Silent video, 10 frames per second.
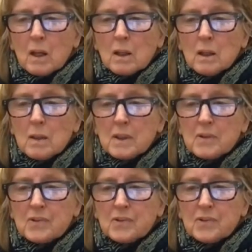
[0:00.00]
me
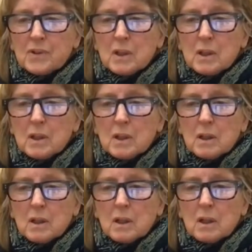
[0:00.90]
see.
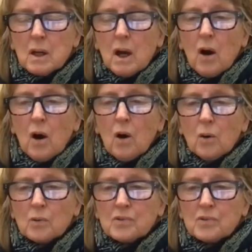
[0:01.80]
Oh,